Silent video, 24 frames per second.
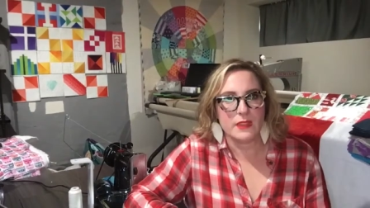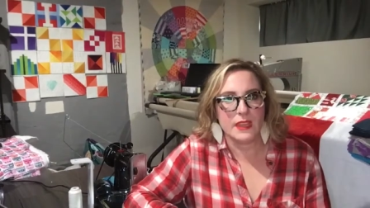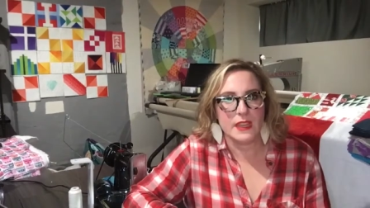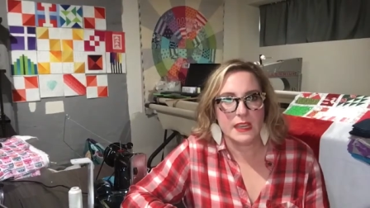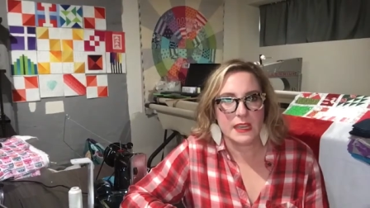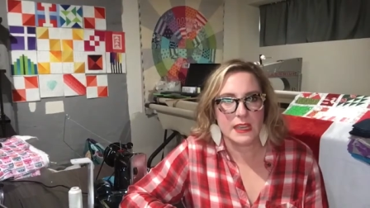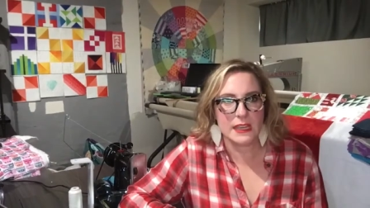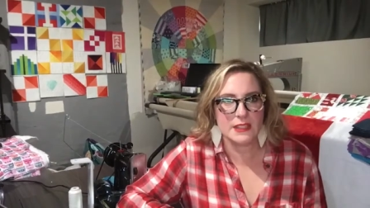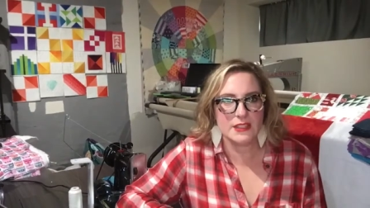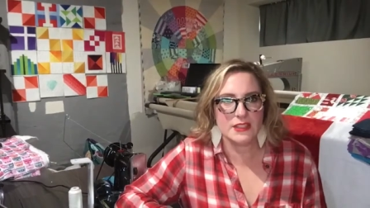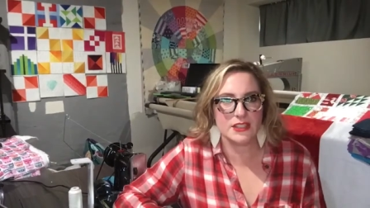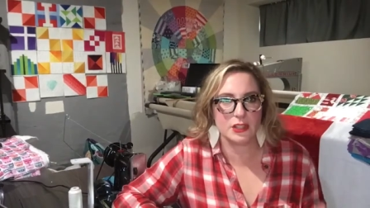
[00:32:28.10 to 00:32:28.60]

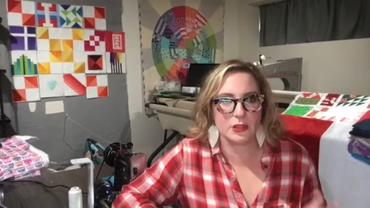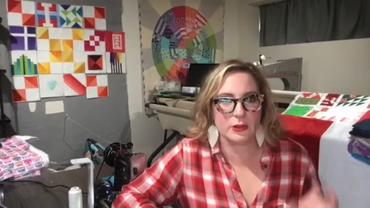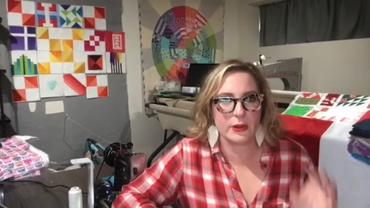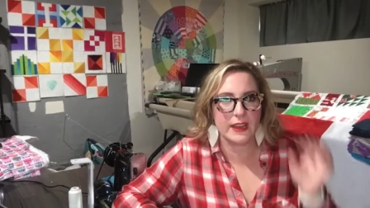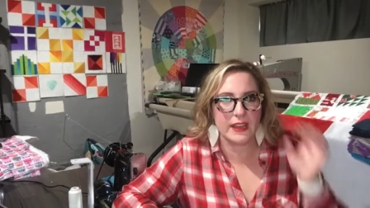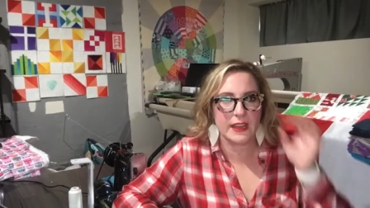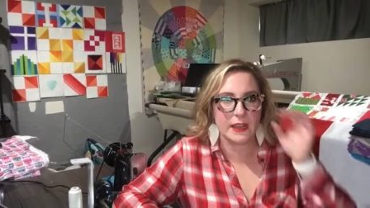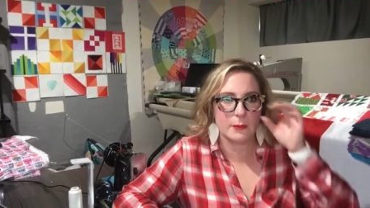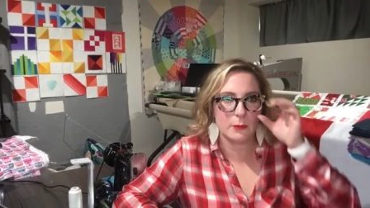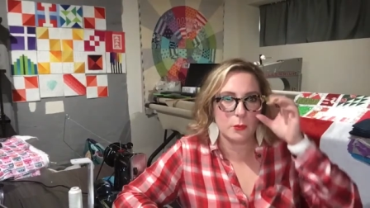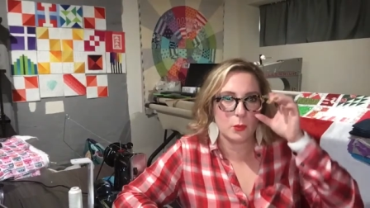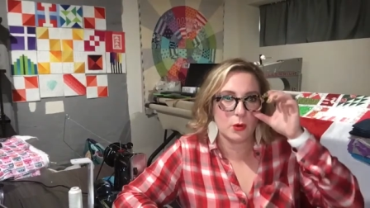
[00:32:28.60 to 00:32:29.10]

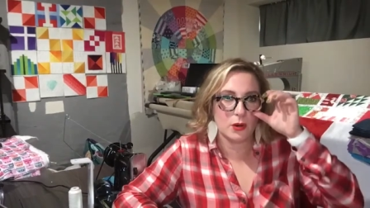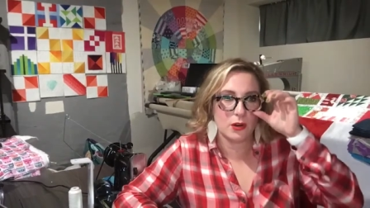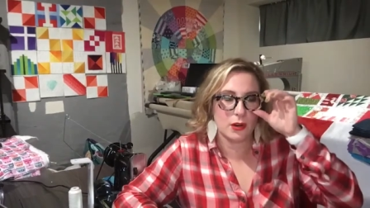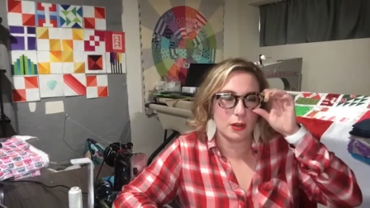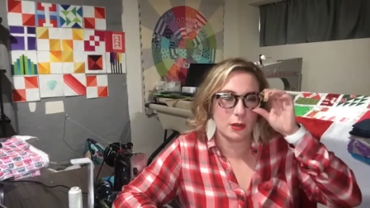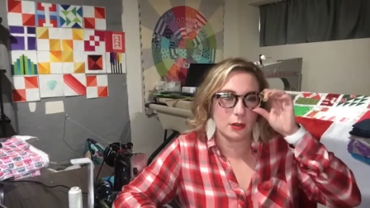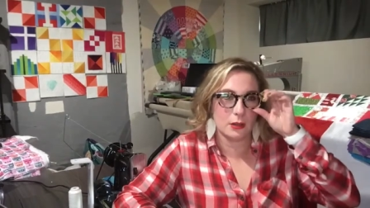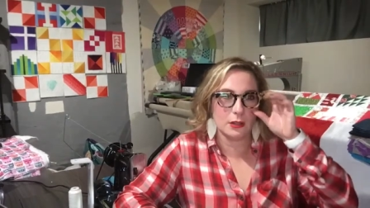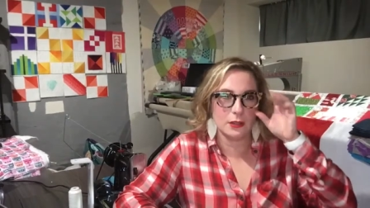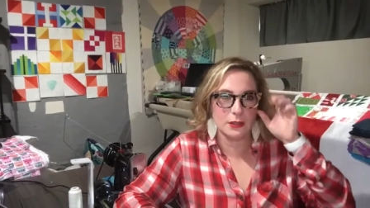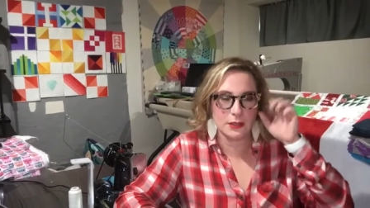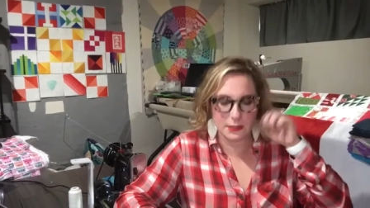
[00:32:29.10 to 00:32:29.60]
Instagram
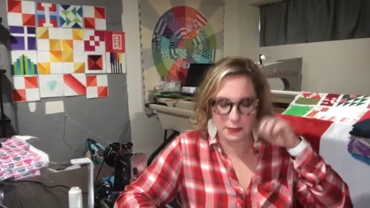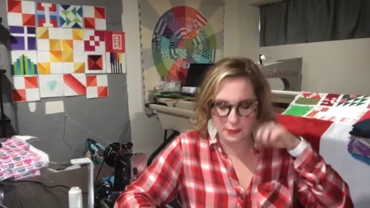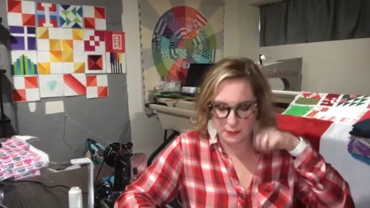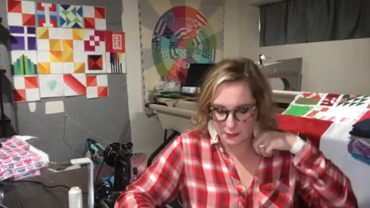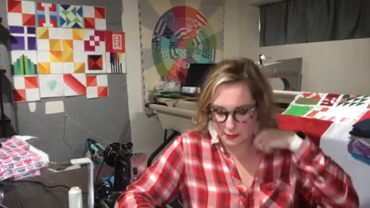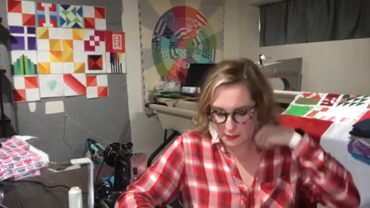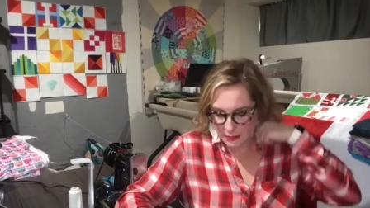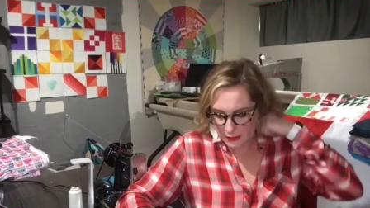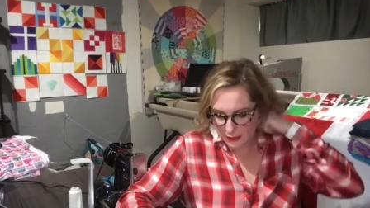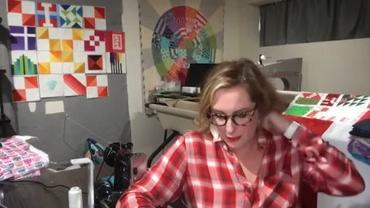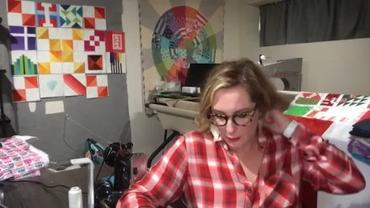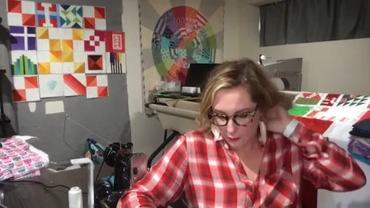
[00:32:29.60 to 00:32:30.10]
world.
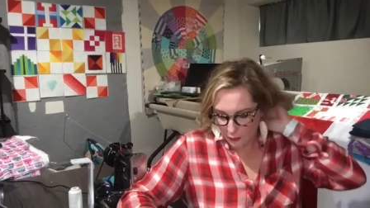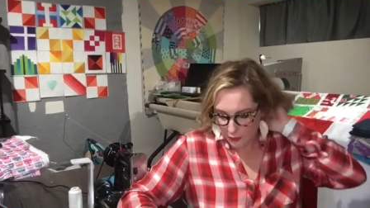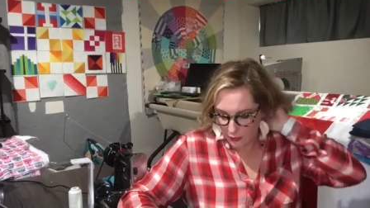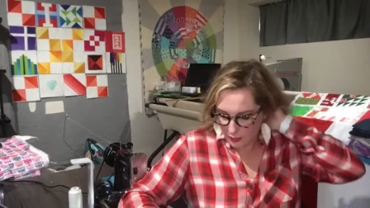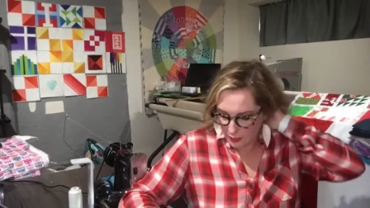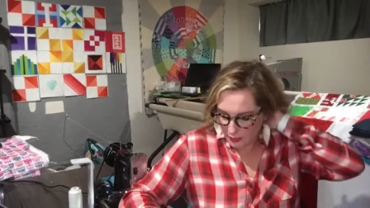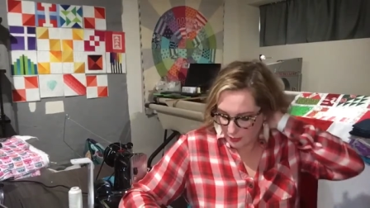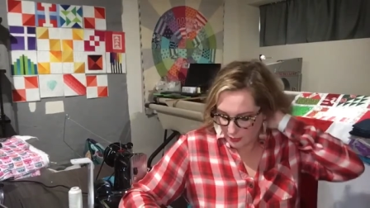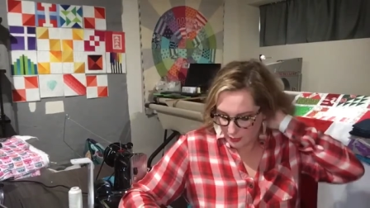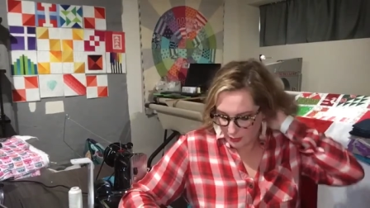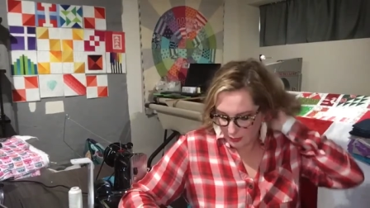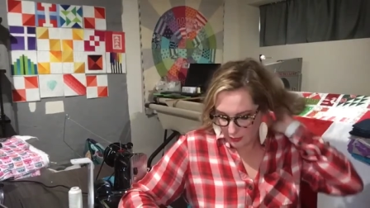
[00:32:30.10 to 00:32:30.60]

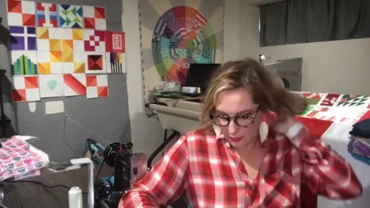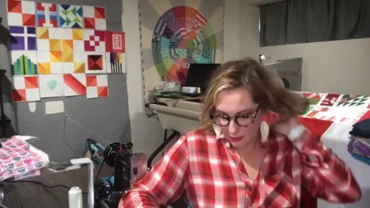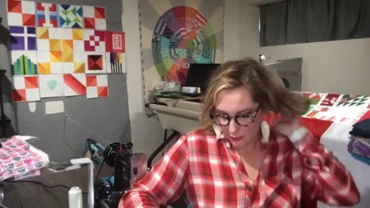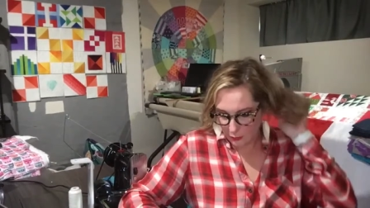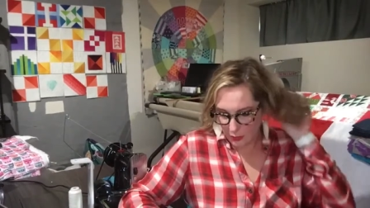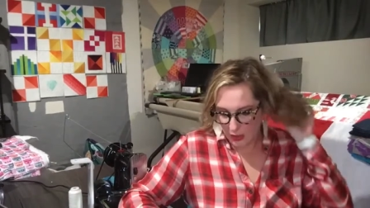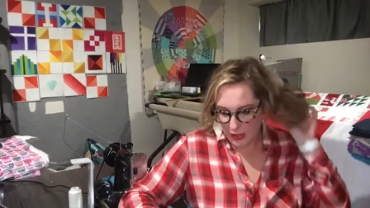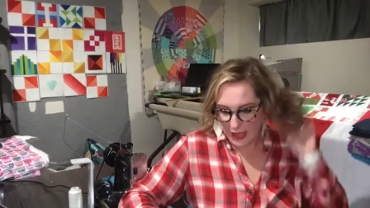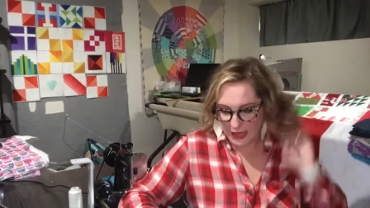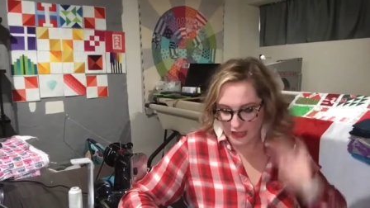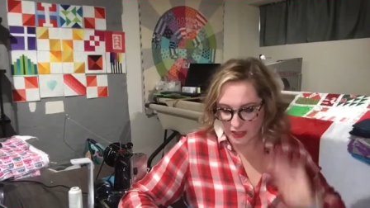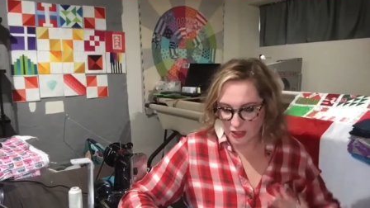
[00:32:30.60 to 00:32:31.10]

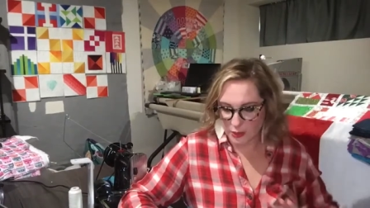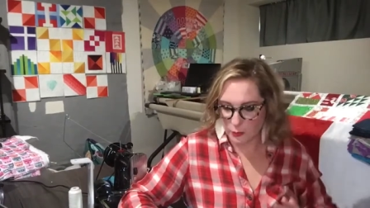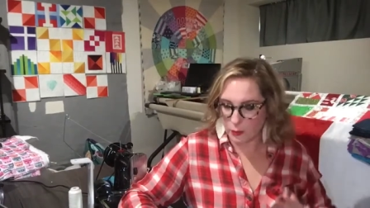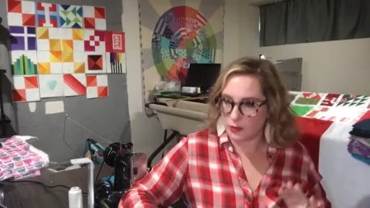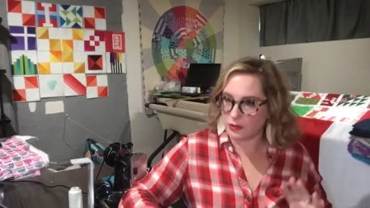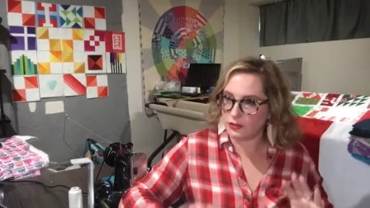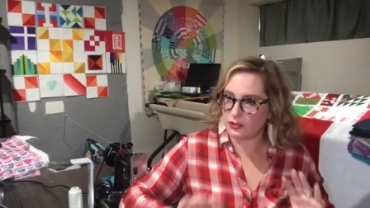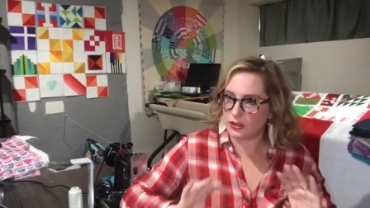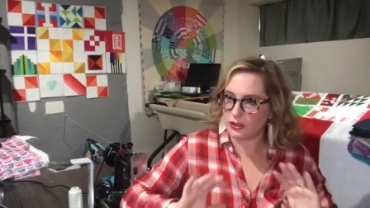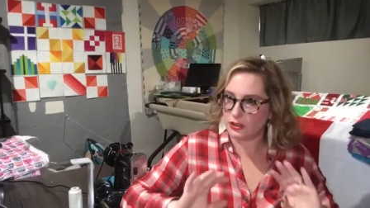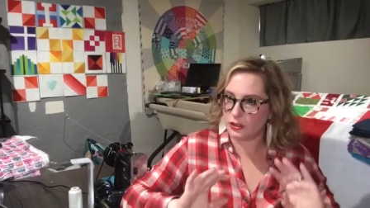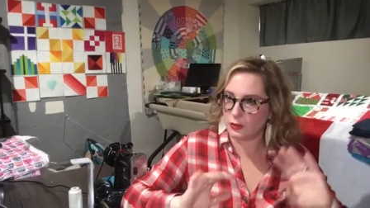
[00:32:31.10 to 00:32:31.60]
Well, actually,
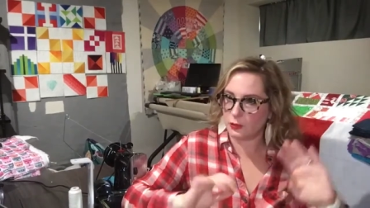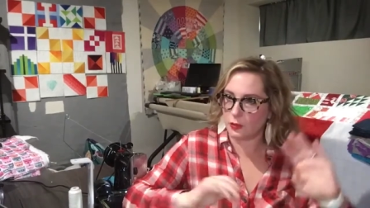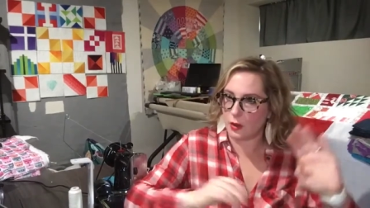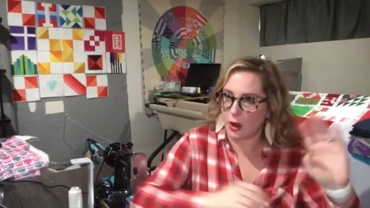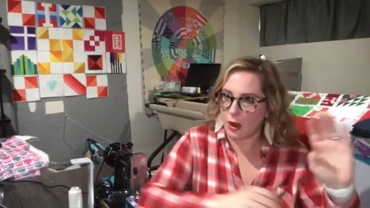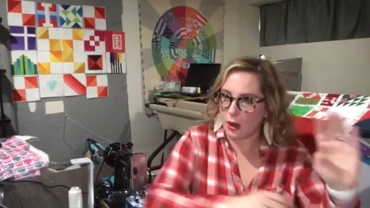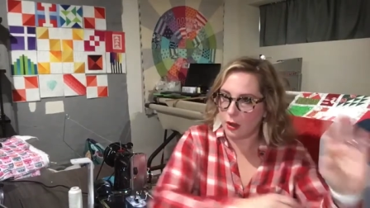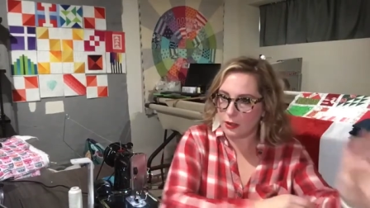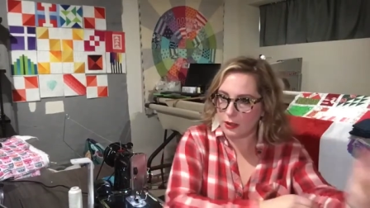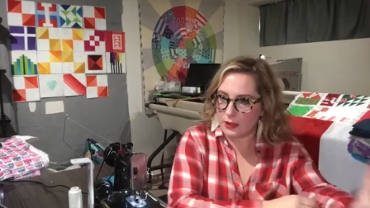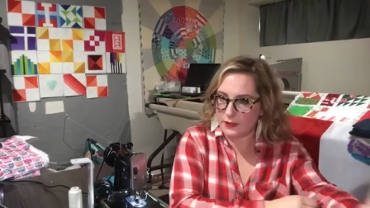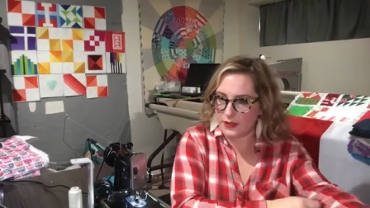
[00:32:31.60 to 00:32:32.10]
we'll do
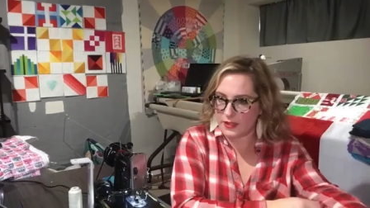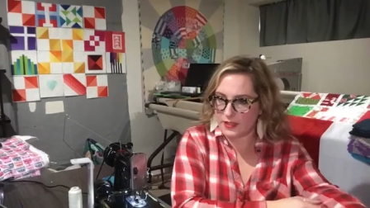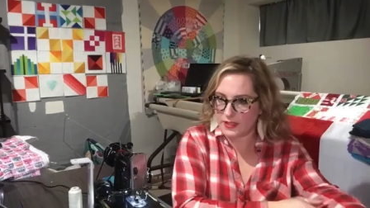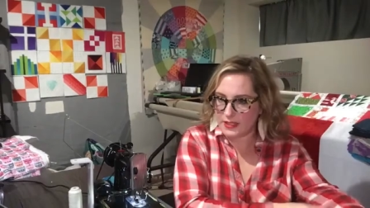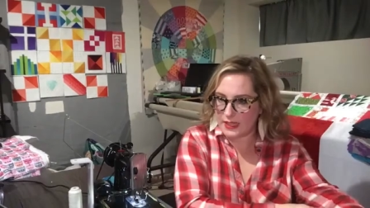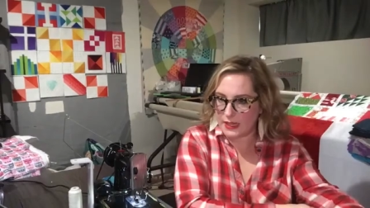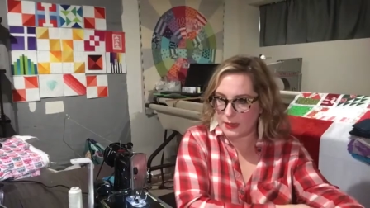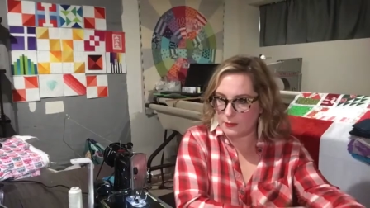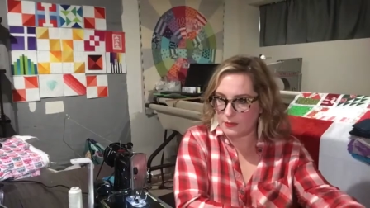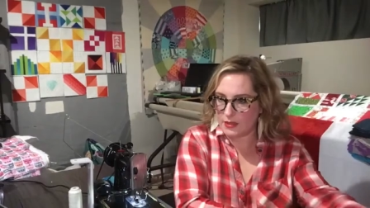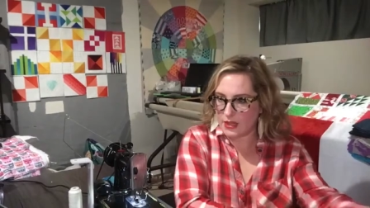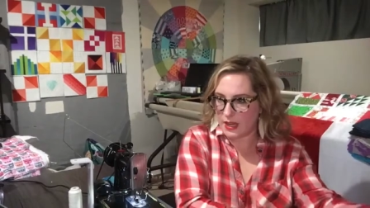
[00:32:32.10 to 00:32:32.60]
all at the
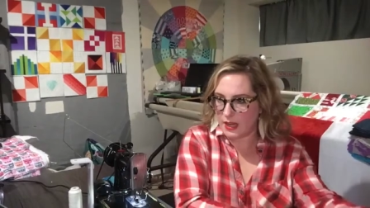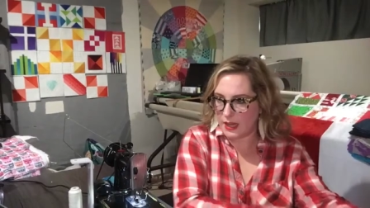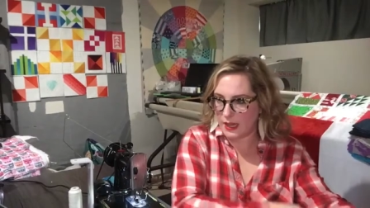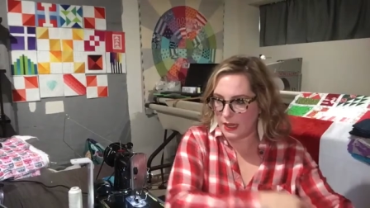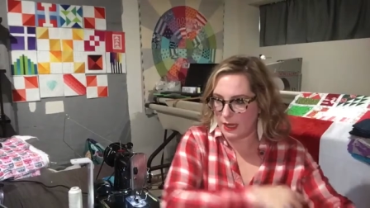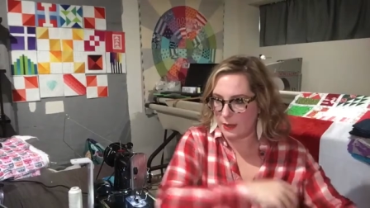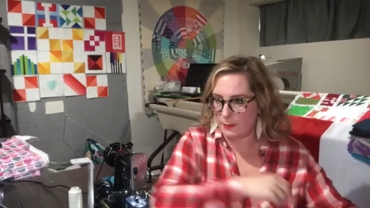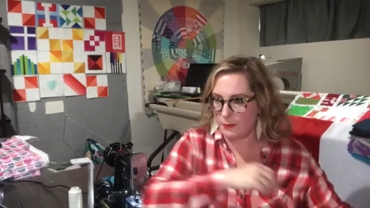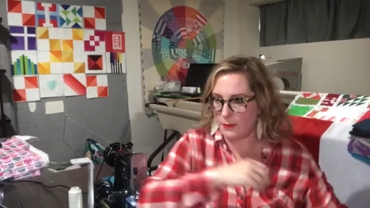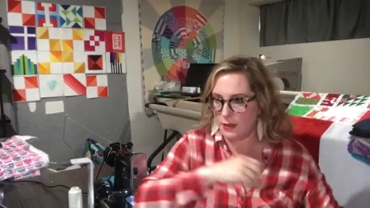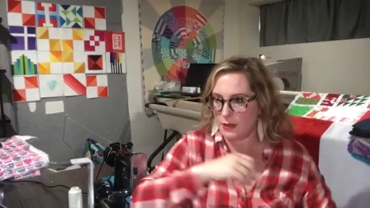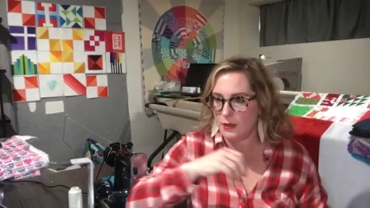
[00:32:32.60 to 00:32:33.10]
same
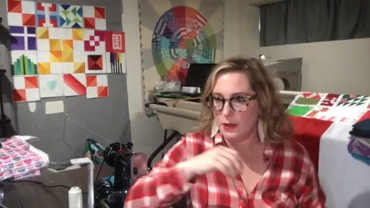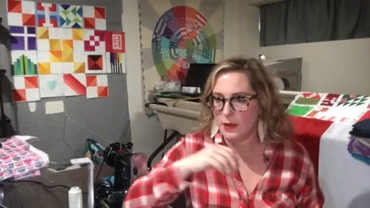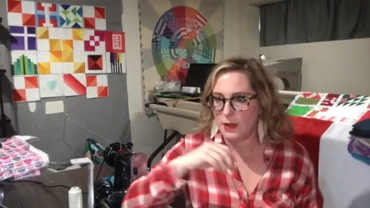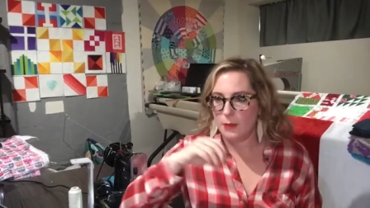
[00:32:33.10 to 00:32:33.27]
time,